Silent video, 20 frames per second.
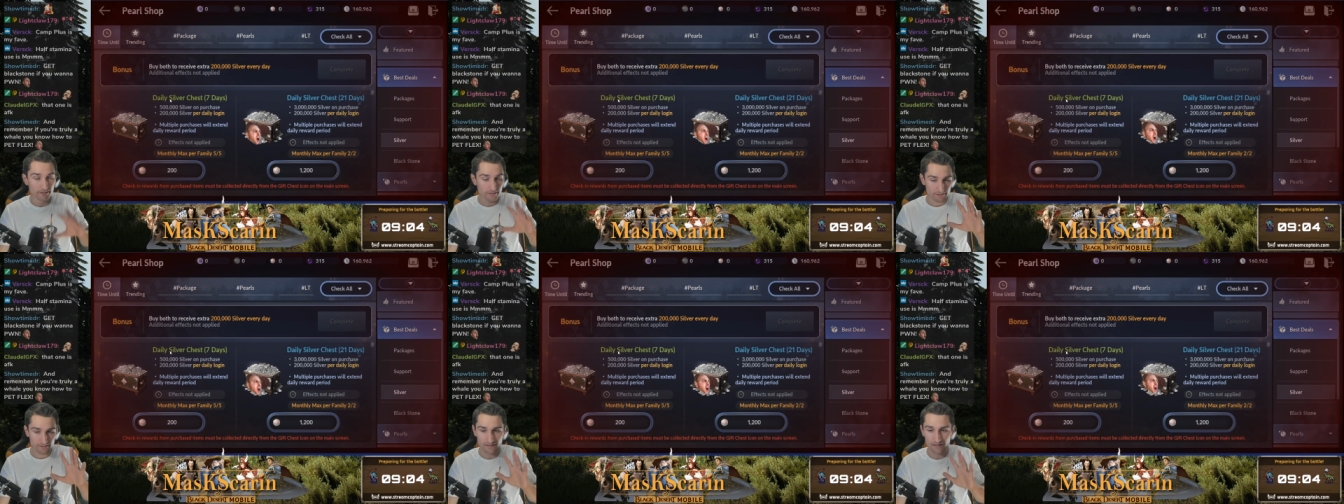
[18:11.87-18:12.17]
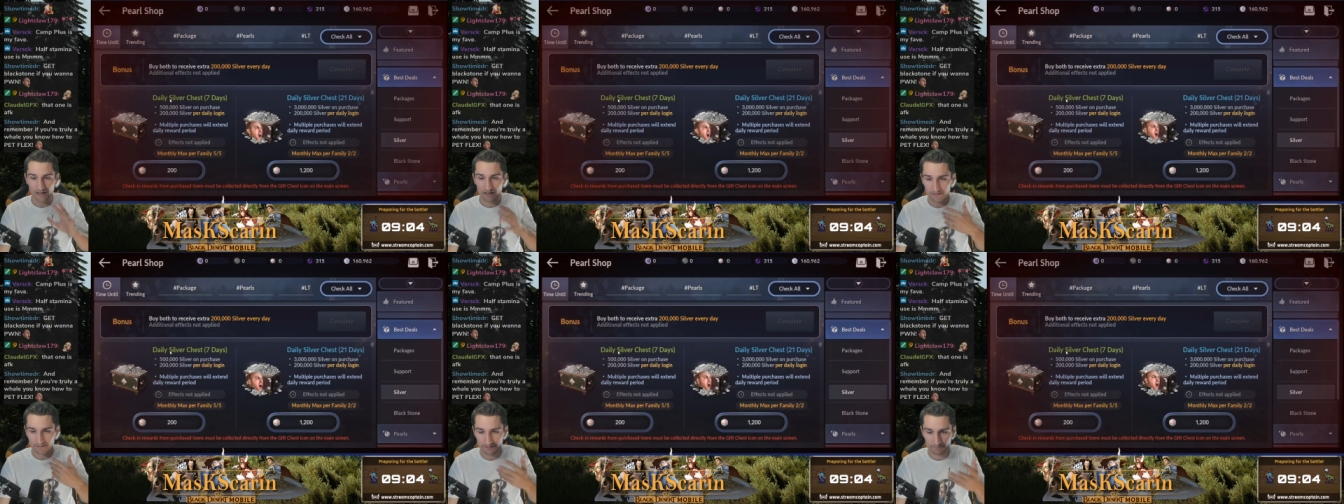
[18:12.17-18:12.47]

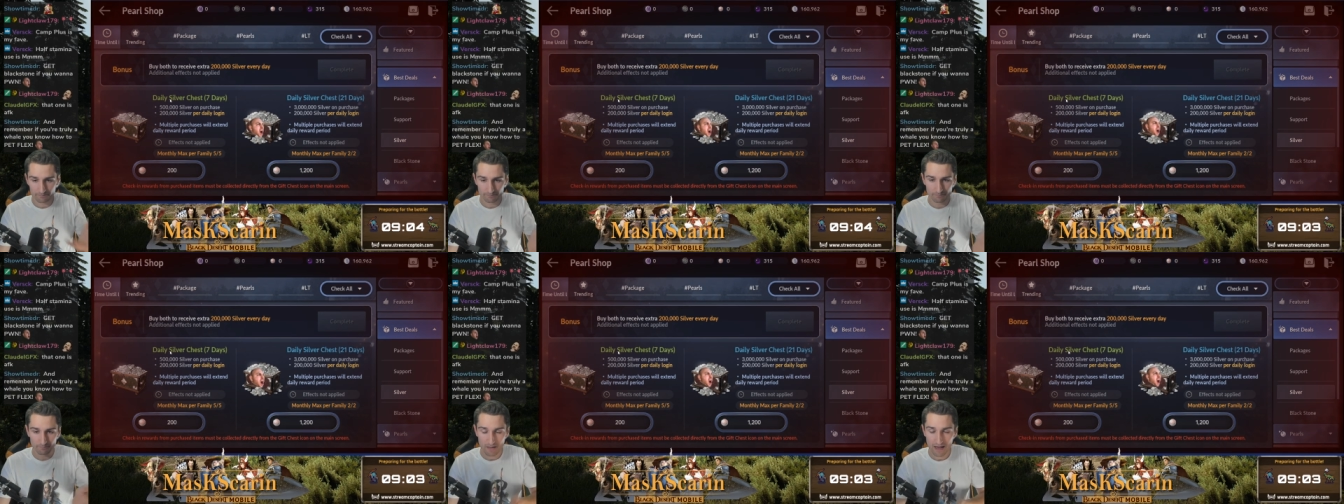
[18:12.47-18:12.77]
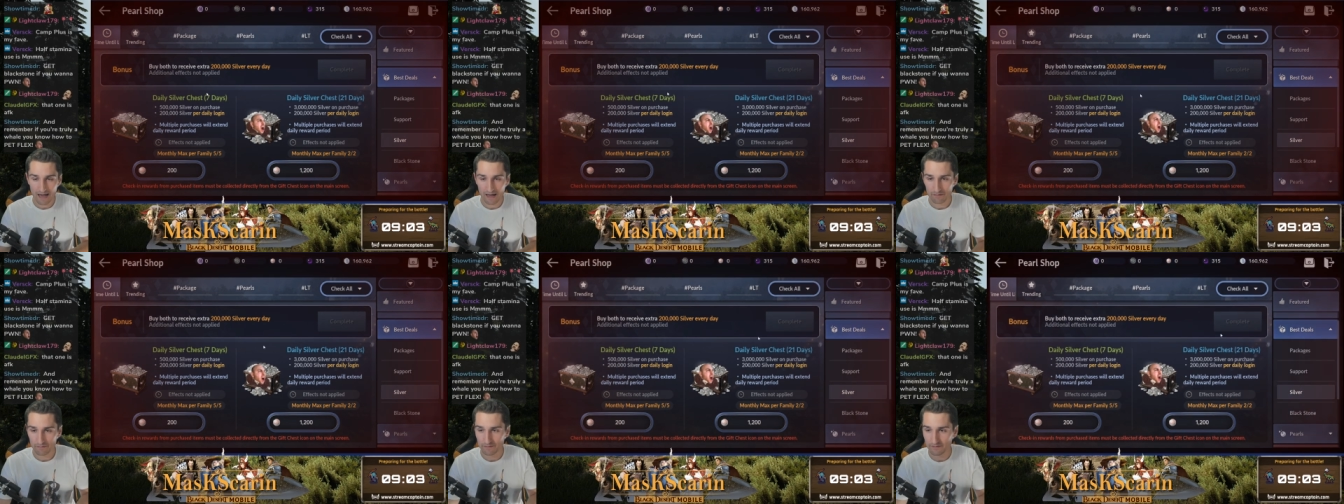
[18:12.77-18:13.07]
See, I,
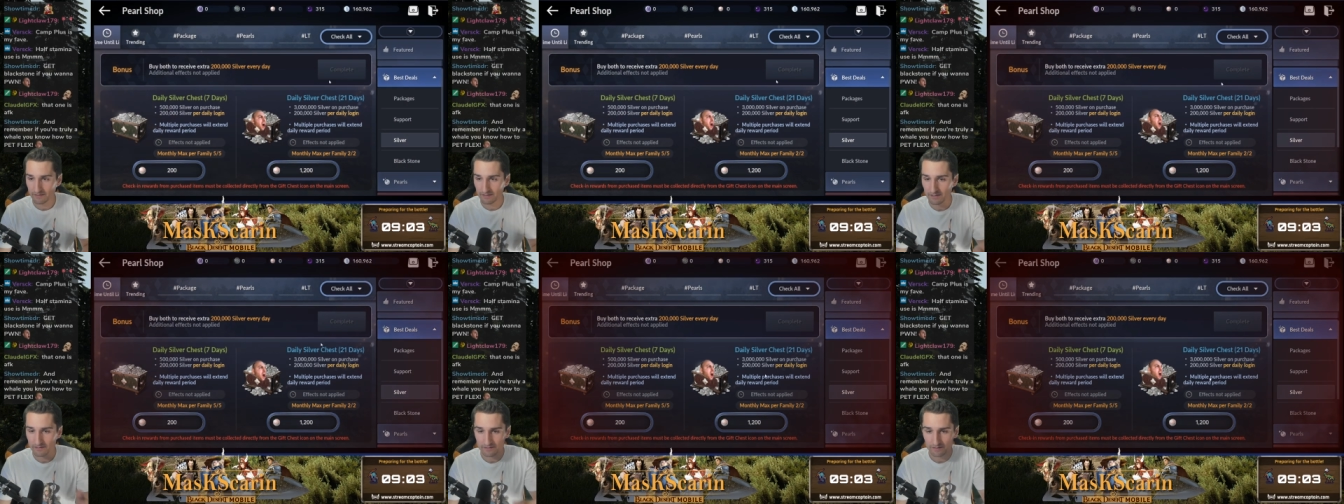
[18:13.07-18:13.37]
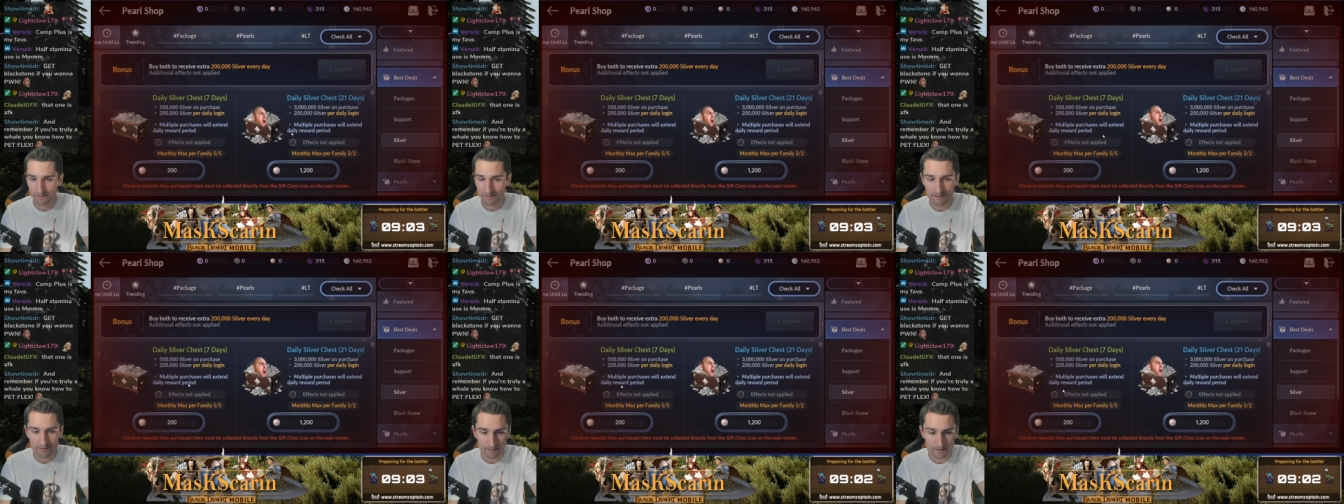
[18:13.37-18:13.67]
math, it's
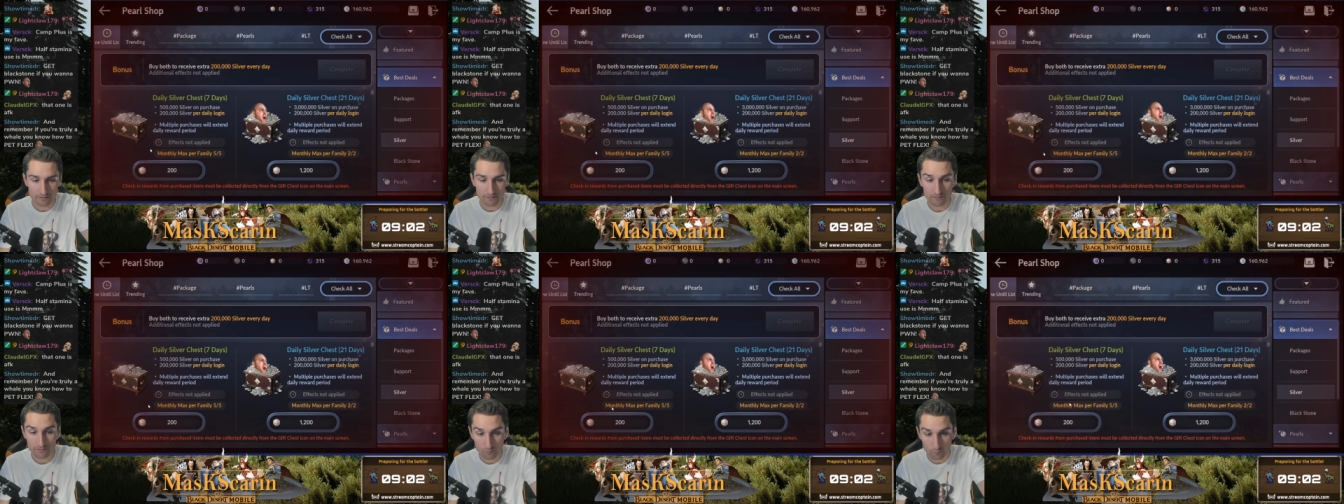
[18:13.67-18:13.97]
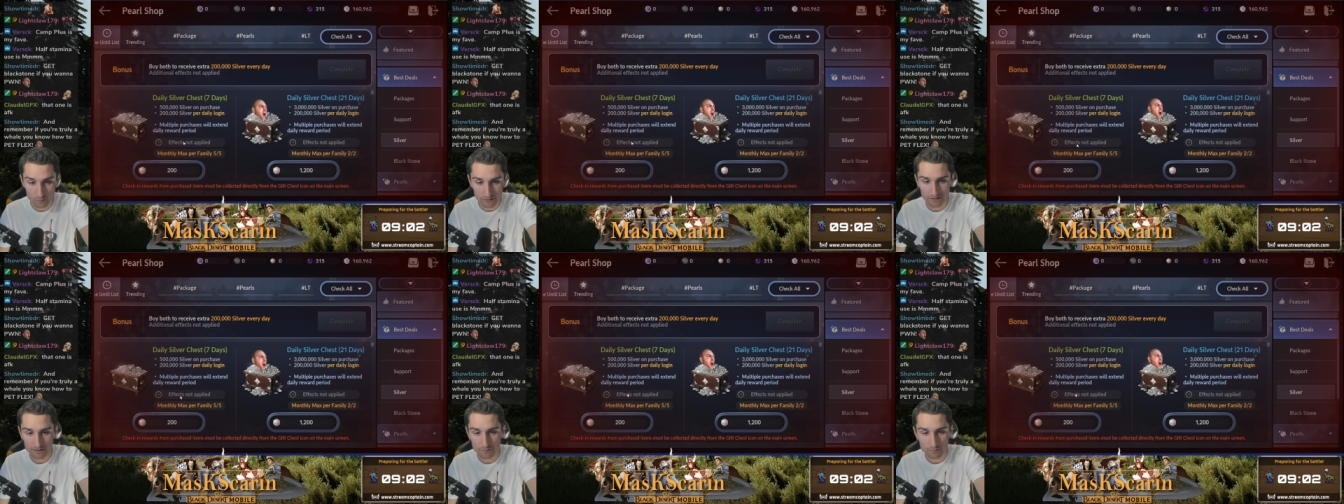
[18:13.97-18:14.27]
easy. Th this is a
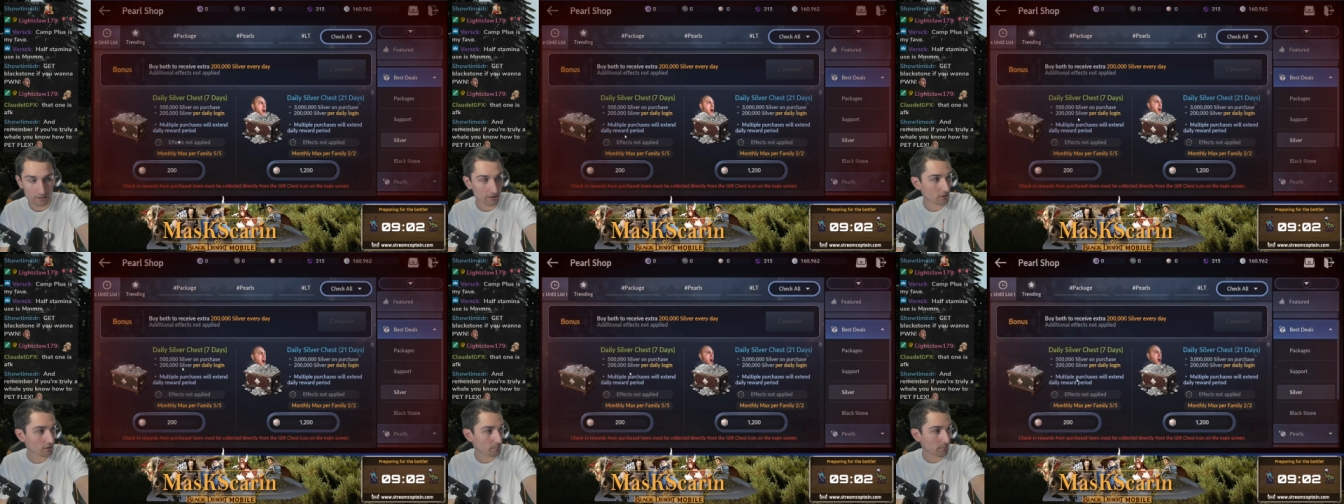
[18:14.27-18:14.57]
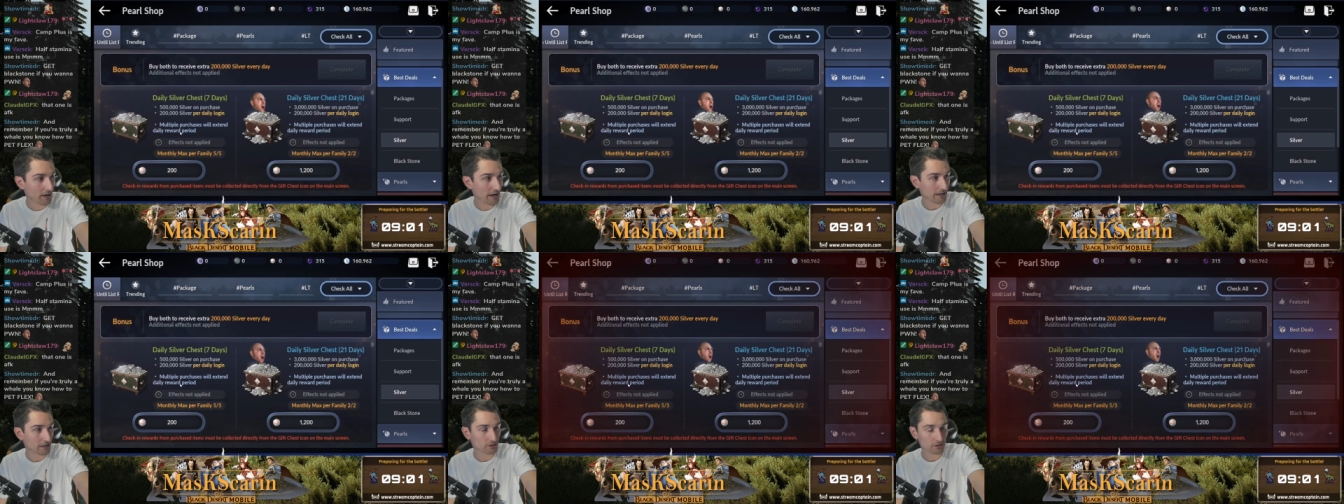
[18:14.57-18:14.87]
really, really good
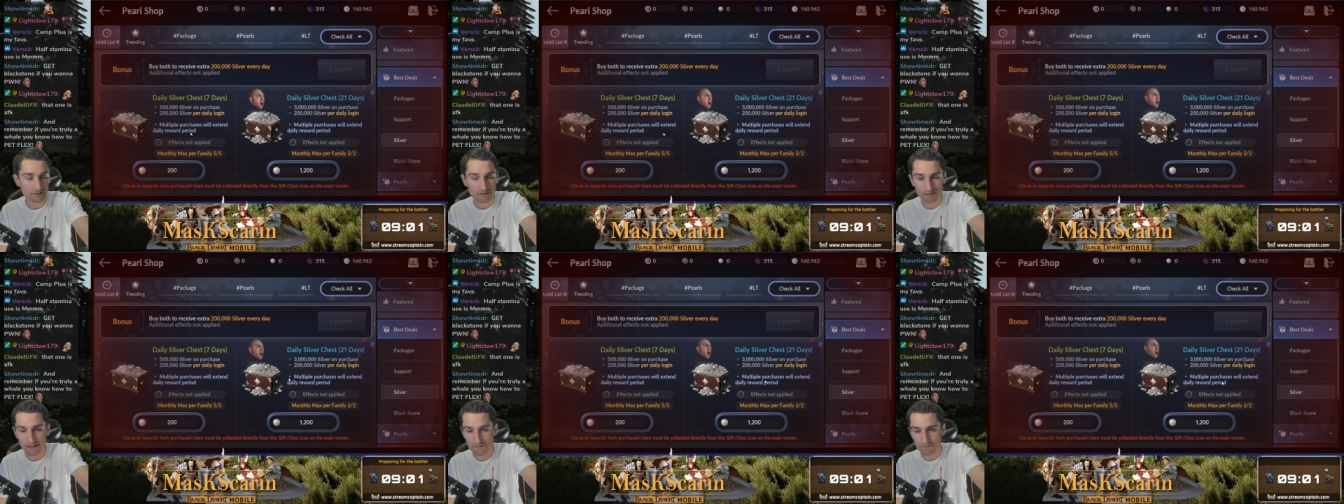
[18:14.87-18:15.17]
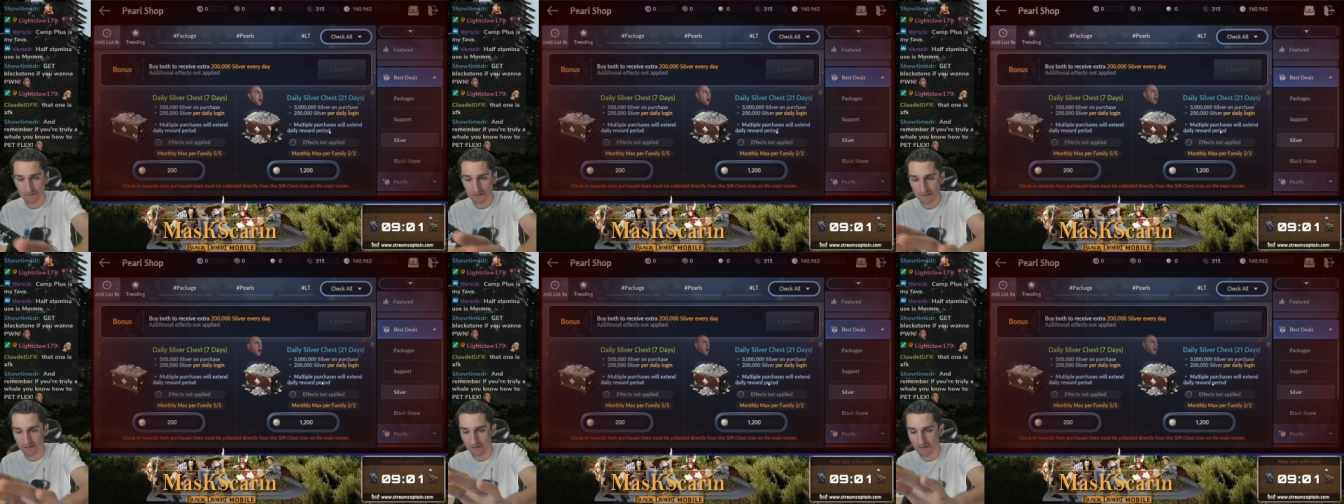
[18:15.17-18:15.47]
package on the
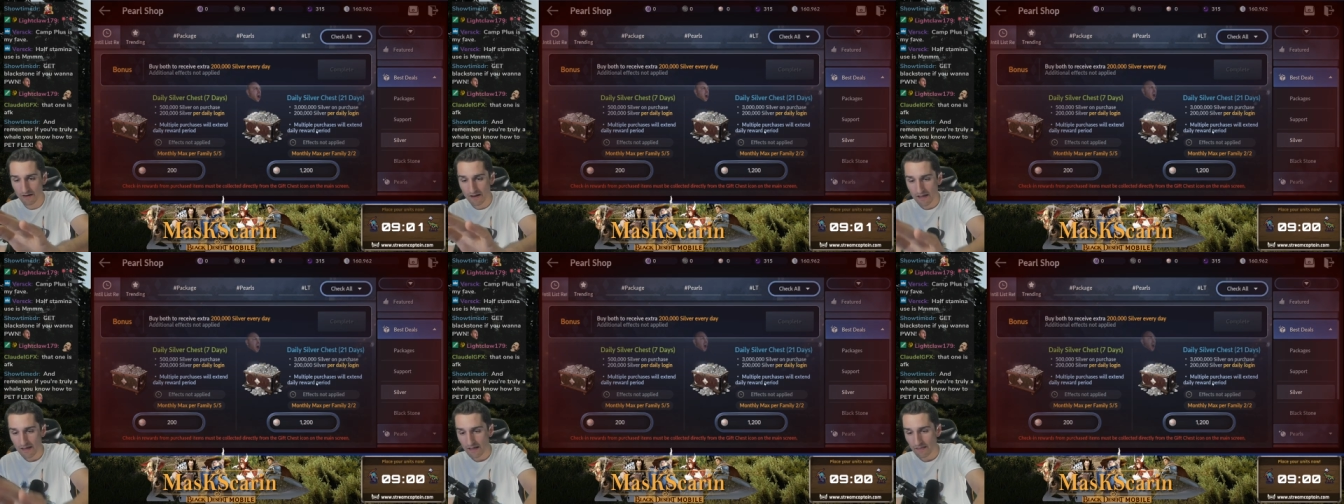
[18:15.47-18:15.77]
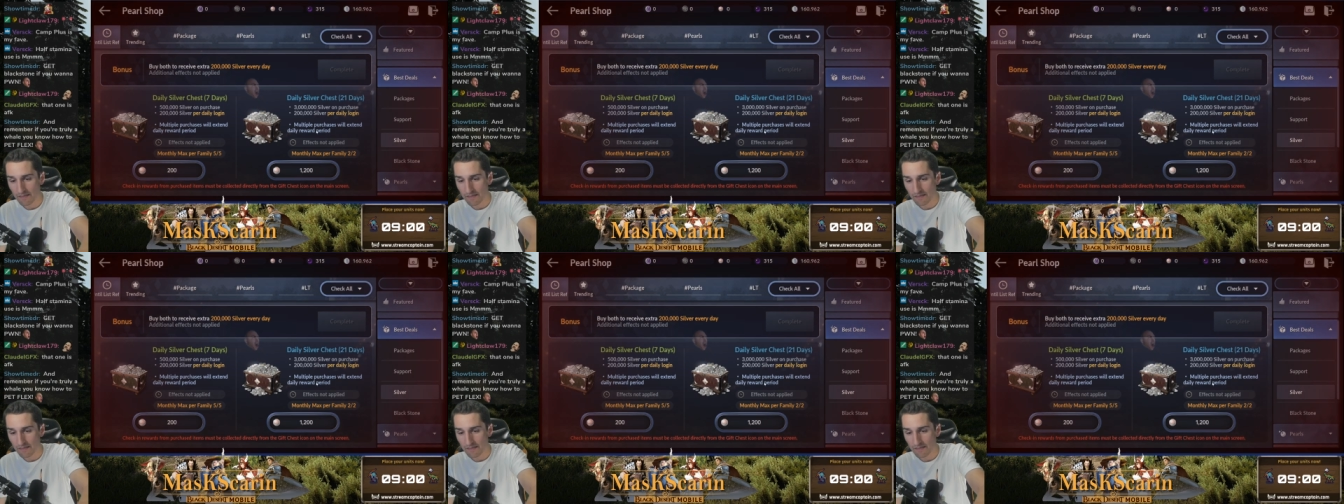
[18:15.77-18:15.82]
left here.